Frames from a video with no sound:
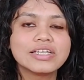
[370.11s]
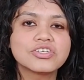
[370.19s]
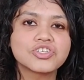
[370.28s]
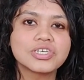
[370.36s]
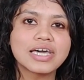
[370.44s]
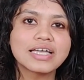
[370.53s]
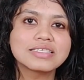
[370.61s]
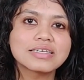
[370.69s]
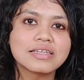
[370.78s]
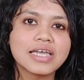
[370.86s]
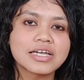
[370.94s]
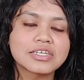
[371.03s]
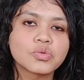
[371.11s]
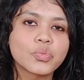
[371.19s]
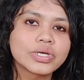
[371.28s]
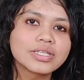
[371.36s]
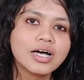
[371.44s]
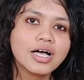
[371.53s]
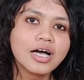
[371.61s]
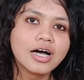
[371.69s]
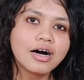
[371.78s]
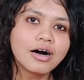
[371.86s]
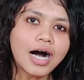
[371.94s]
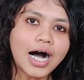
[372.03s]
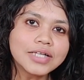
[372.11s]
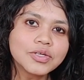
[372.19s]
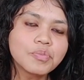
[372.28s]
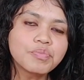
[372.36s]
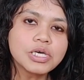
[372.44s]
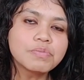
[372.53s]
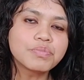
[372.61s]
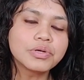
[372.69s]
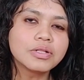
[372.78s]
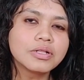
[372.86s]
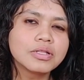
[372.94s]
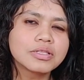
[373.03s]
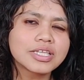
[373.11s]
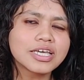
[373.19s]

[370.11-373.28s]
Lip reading: And as she gets connected with other people,